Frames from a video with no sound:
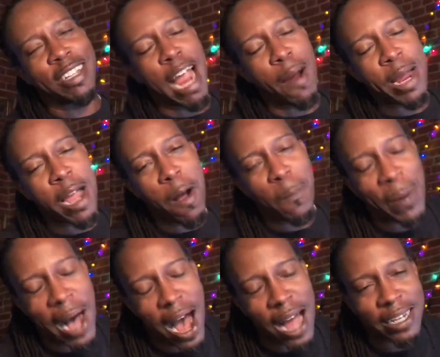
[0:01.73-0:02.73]
Stereo
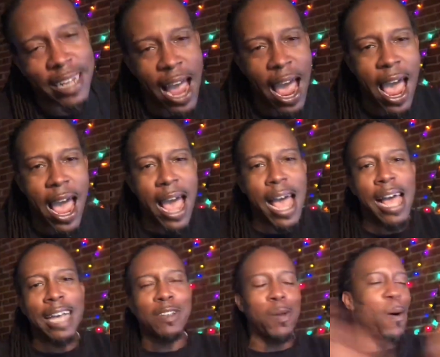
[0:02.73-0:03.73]

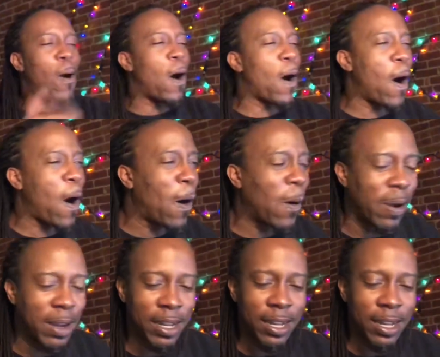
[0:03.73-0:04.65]
Podcast. Woo!